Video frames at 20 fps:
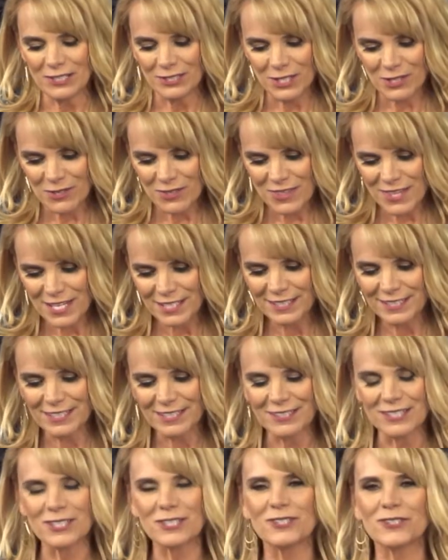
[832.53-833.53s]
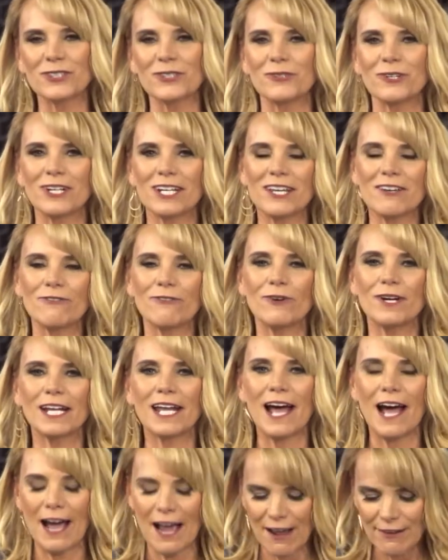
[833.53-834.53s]
So this is a story of
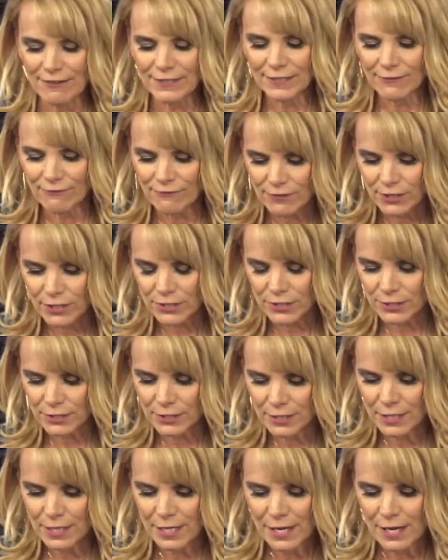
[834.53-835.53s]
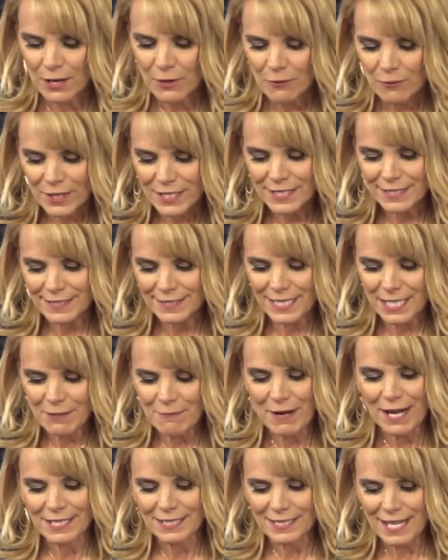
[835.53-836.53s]
when I first went to see
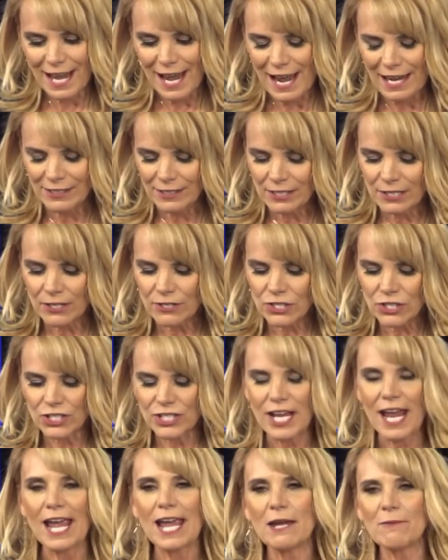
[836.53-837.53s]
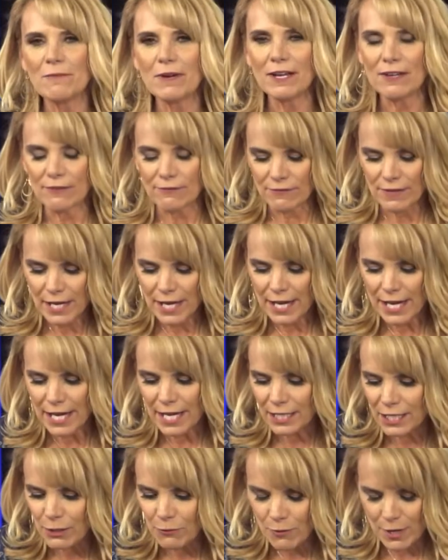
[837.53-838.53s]
my dad, you know, shame of
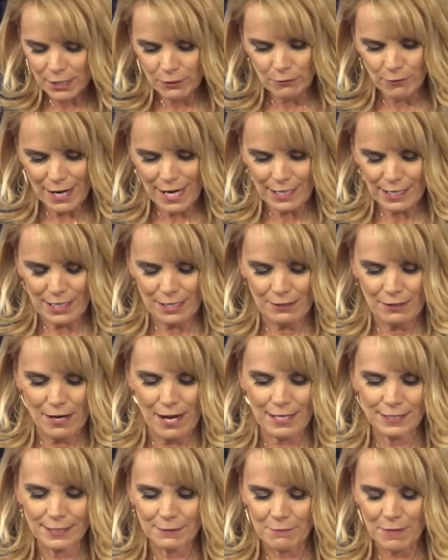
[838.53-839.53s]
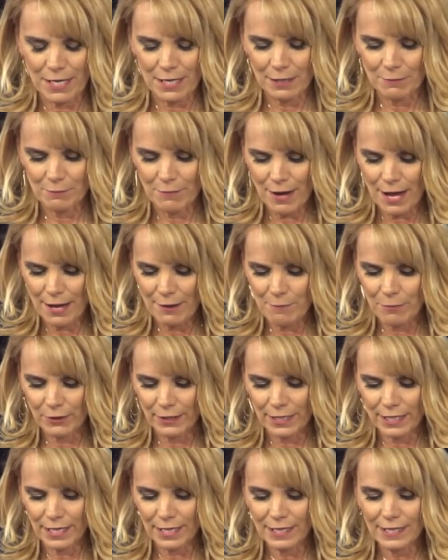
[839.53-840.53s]
anyone recognize me in
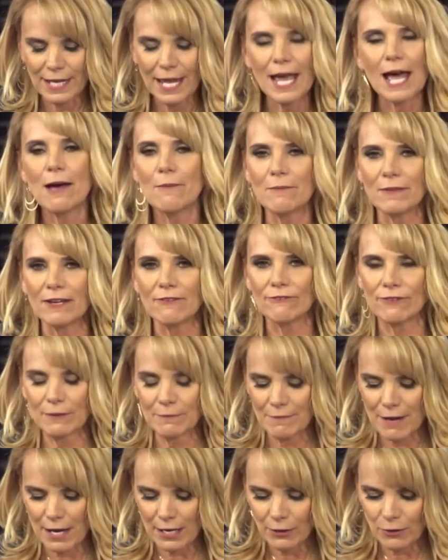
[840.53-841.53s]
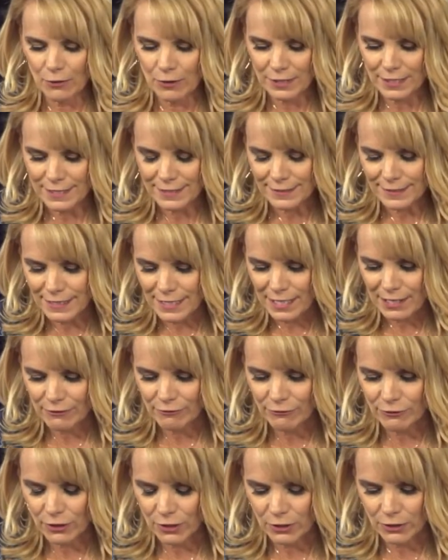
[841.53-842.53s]
public had kept me from not going to see
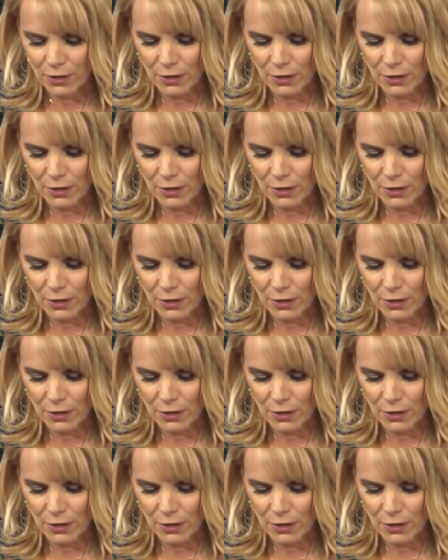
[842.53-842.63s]
him for a